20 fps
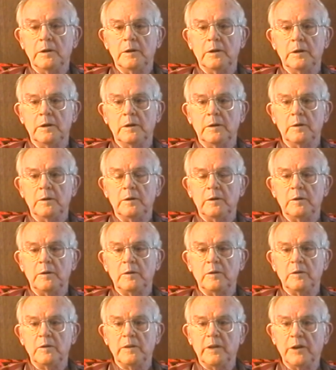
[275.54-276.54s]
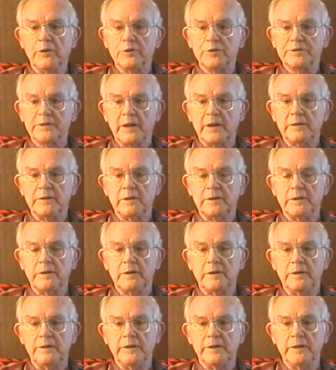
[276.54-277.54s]
uh, I understand
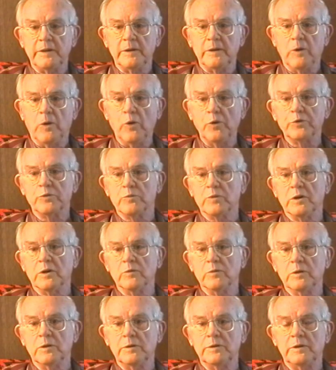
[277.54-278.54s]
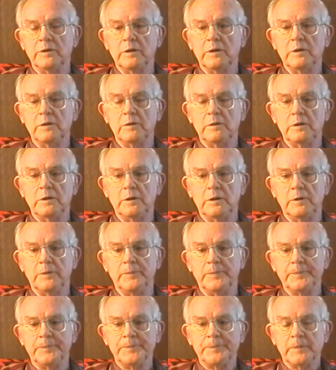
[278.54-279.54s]
that on the older railroad, uh,
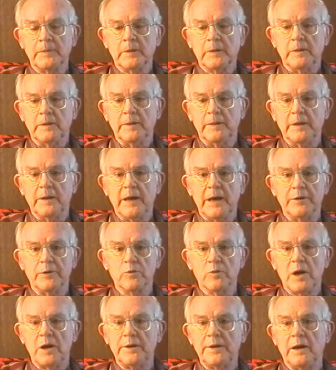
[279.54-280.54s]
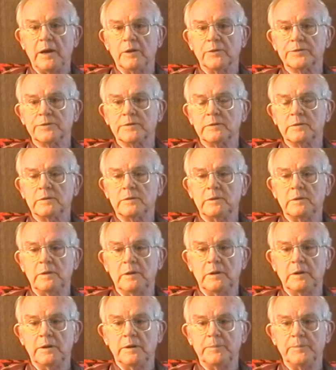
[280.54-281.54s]
uh, they had a roundhouse
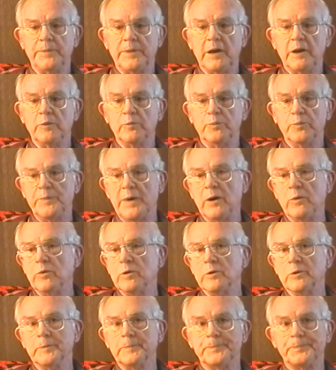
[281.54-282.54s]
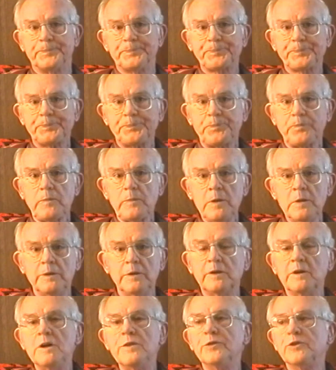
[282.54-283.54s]
uh, down where
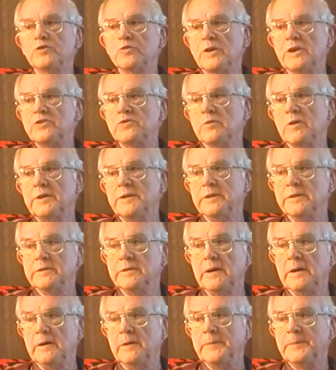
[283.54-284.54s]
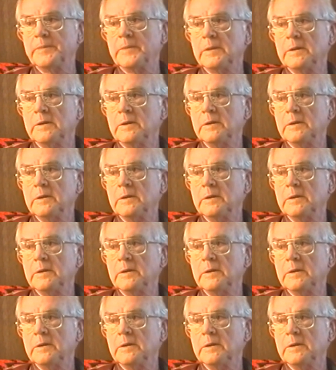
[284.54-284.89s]
Hunter's restaurant is now.